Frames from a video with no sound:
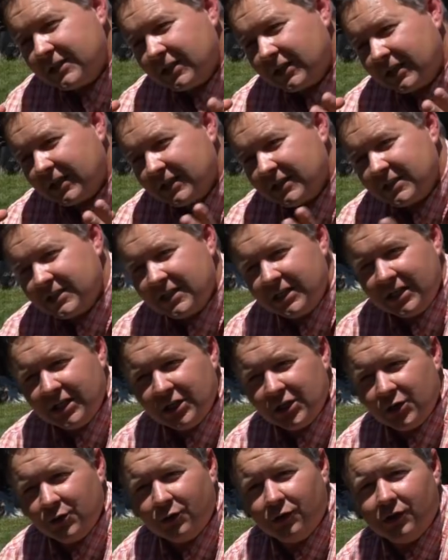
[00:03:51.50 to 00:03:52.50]
to
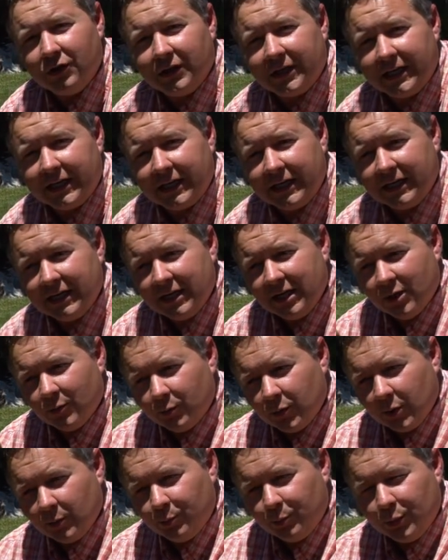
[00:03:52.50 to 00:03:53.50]
continually
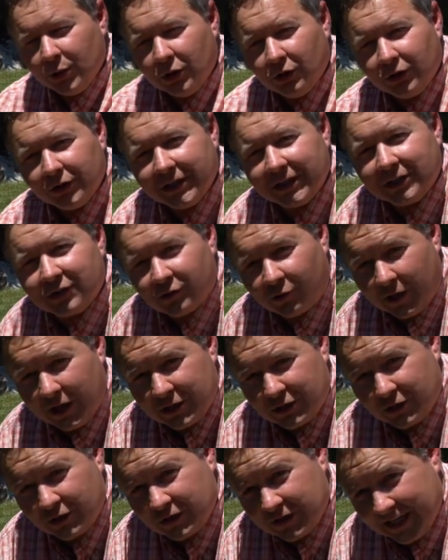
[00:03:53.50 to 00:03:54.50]
be building
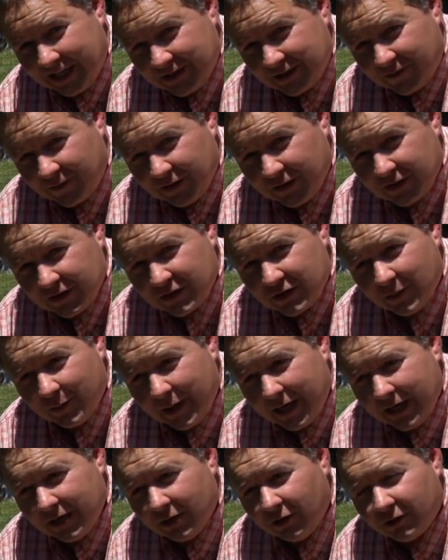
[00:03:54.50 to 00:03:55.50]
treasure chests for this
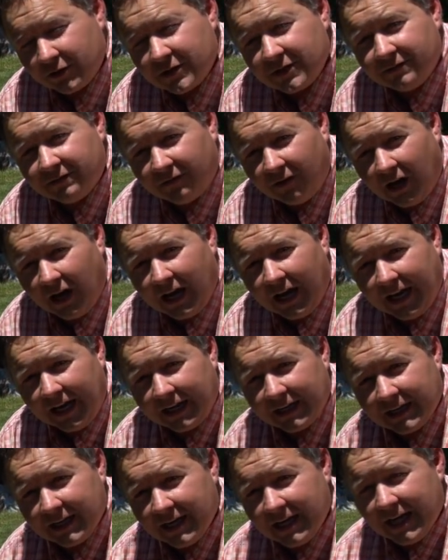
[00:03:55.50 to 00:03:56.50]
tomato to
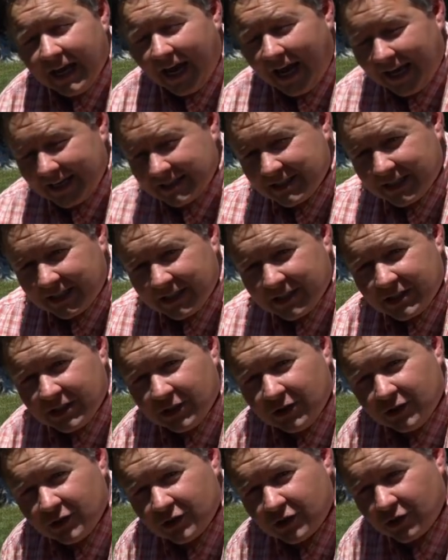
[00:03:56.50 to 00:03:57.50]
find as it
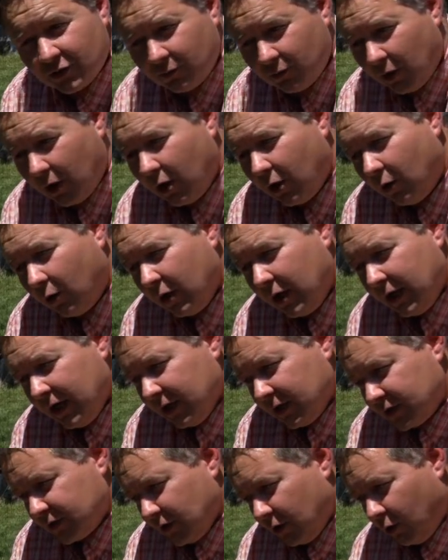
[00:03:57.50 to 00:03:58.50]
continues to grow.
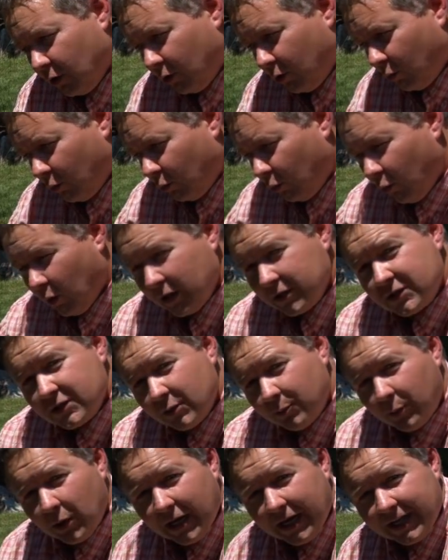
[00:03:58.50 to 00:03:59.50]
So once
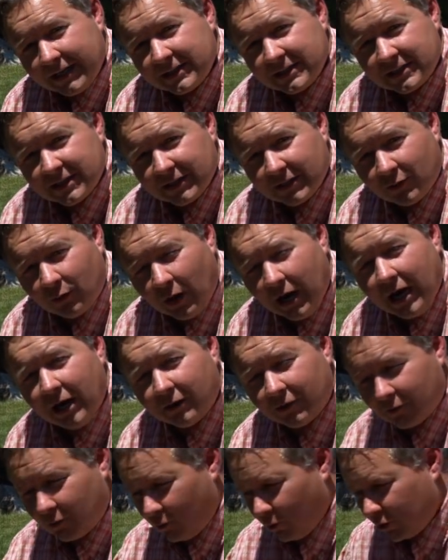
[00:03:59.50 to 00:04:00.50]
the plant is in the
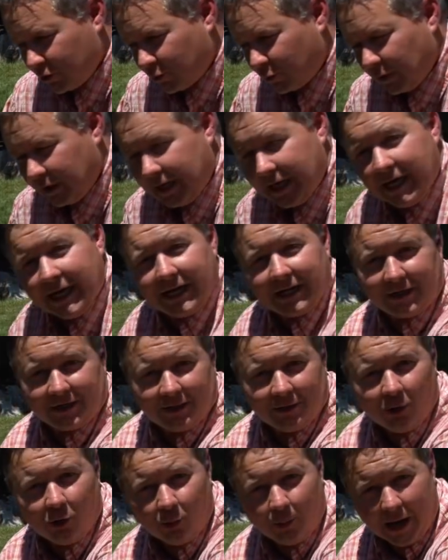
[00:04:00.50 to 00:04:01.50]
ground, of course, we can't
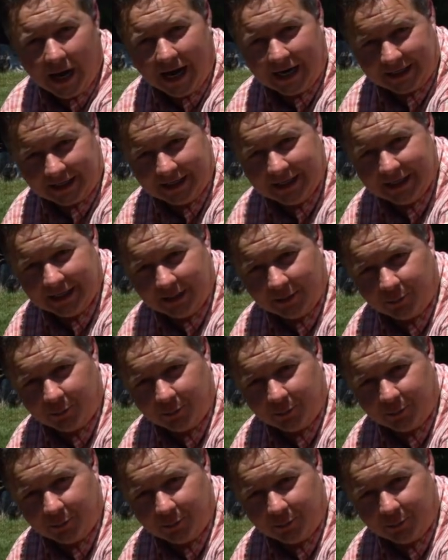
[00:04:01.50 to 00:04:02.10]
go back in